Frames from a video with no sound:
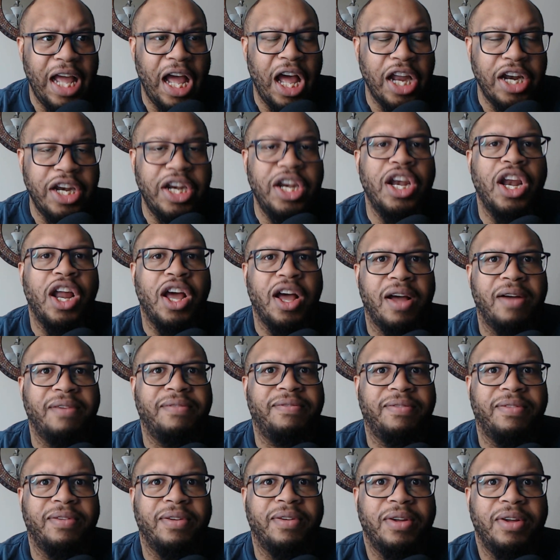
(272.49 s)

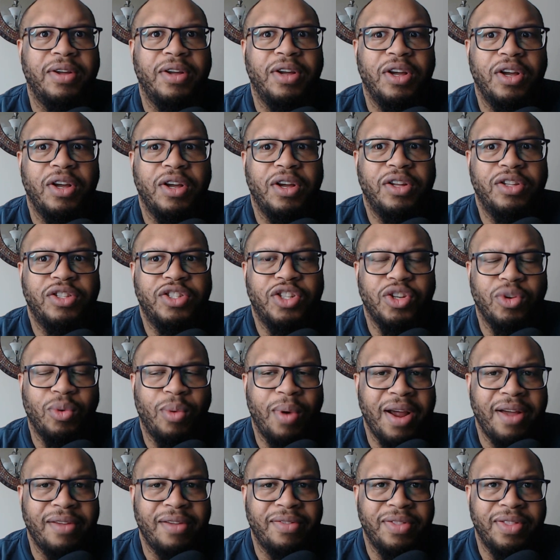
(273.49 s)
enough to
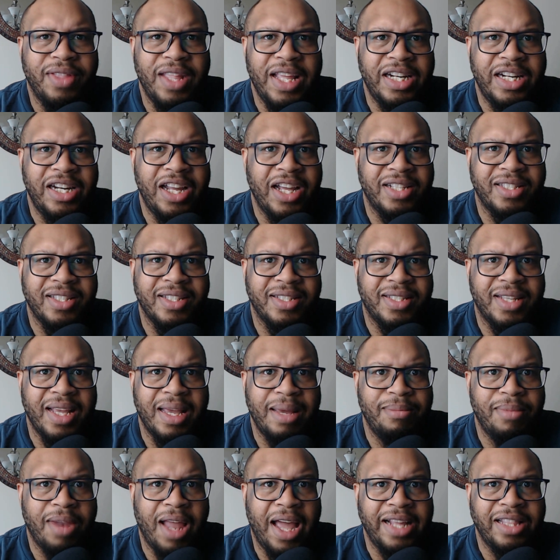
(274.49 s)
where it doesn't
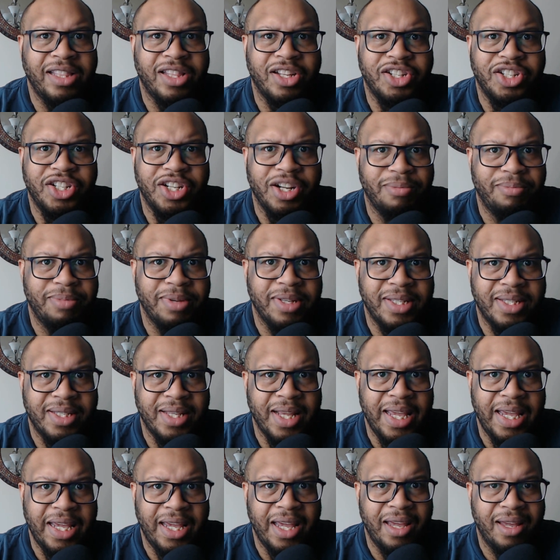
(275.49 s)
seem like the ship is
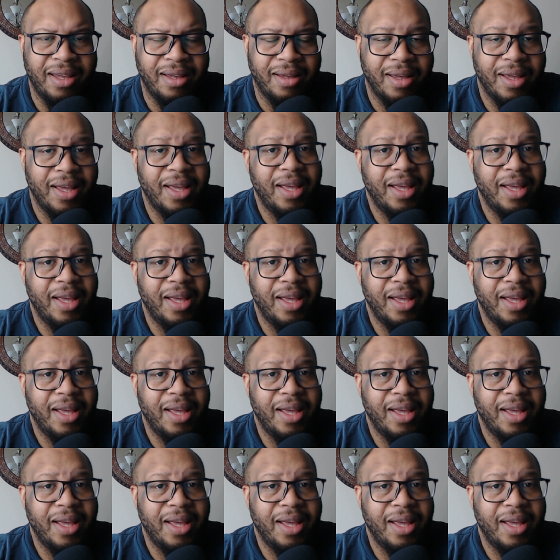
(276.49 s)
sinking.